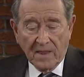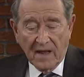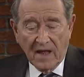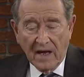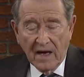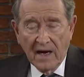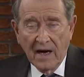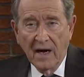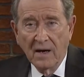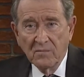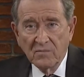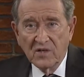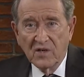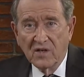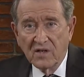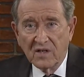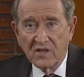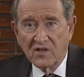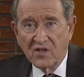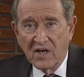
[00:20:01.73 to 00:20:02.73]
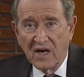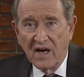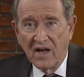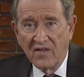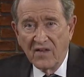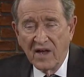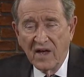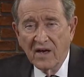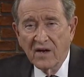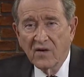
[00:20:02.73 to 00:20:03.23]
I'm going to try
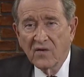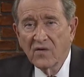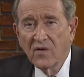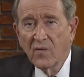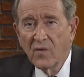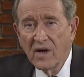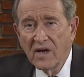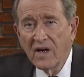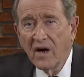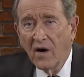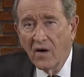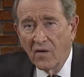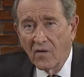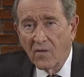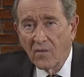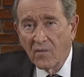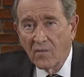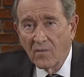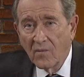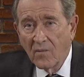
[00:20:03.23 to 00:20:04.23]
that on the way home.